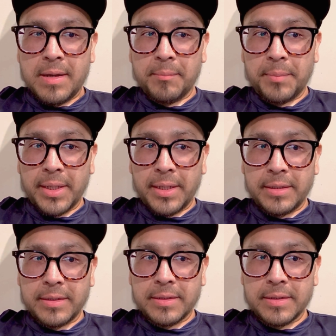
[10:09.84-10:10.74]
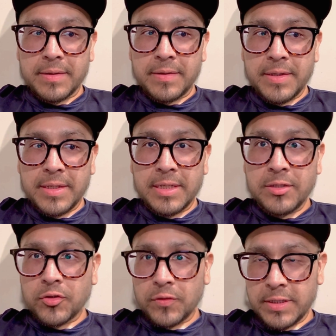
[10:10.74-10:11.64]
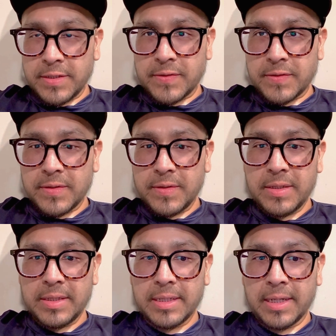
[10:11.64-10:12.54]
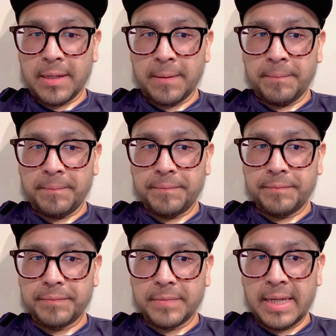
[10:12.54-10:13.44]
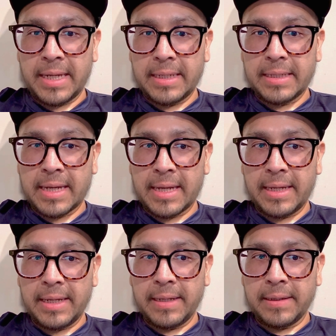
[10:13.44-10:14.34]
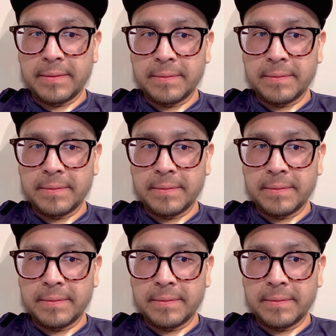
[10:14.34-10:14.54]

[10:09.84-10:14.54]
But the issue is And I